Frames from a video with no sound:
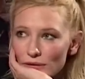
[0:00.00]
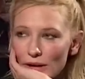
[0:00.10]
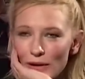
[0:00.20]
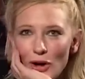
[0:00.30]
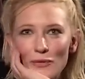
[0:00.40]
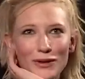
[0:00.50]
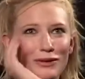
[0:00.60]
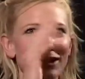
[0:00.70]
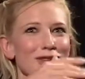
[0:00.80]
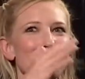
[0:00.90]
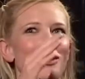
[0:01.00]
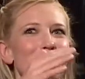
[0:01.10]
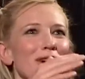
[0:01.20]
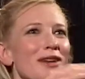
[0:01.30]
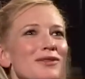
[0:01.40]
And then hopefully you'll get to the point
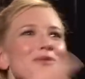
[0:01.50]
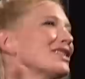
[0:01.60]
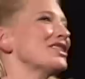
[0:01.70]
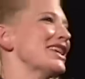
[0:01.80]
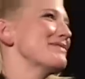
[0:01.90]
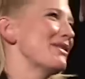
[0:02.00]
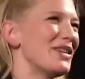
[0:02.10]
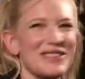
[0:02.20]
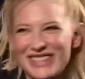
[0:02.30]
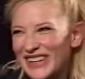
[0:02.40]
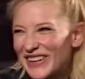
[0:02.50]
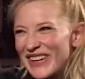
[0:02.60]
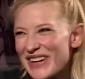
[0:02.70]
where you don't have to audition anymore. So.